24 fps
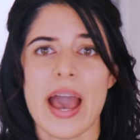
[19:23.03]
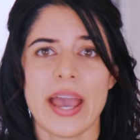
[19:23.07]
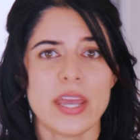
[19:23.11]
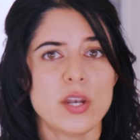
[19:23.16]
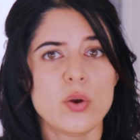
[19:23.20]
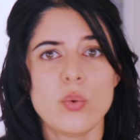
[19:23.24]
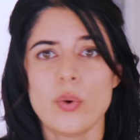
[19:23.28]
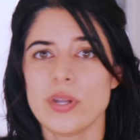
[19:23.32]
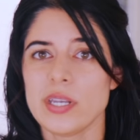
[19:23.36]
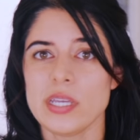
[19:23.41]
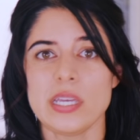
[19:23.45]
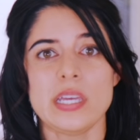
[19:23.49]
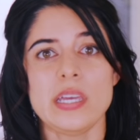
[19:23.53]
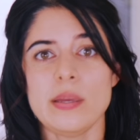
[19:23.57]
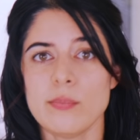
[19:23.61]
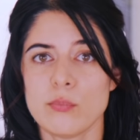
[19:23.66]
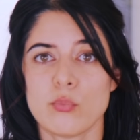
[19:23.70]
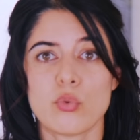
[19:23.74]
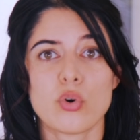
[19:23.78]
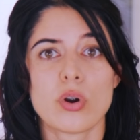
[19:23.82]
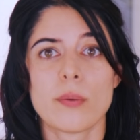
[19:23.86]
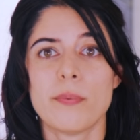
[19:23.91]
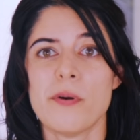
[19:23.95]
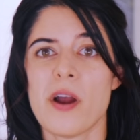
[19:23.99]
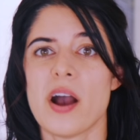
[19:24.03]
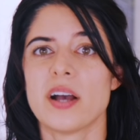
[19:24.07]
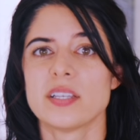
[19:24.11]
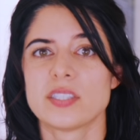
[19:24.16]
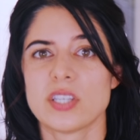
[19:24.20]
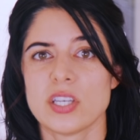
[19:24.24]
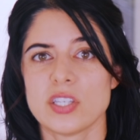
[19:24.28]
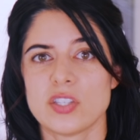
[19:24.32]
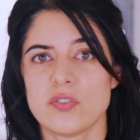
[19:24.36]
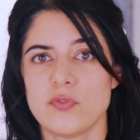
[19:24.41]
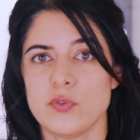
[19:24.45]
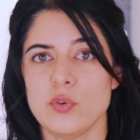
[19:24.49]
I don't wanna eat more
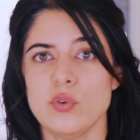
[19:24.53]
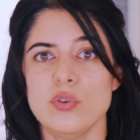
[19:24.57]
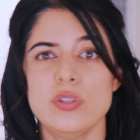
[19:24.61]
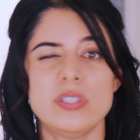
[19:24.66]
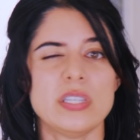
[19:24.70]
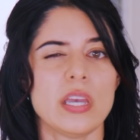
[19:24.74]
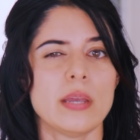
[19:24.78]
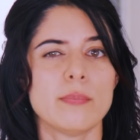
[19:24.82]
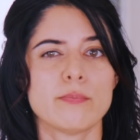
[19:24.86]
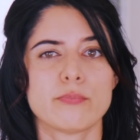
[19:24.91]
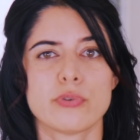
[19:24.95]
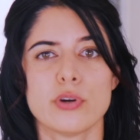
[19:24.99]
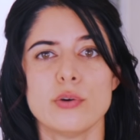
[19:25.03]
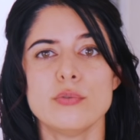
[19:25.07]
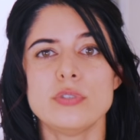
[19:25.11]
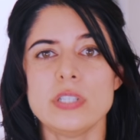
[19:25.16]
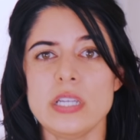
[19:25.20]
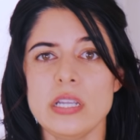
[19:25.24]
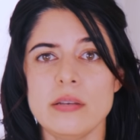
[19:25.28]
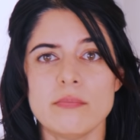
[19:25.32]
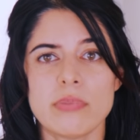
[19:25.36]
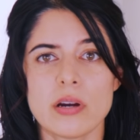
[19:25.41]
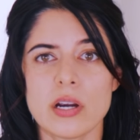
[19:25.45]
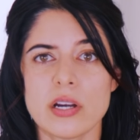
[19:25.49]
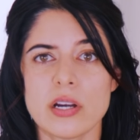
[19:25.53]
processed foods and protein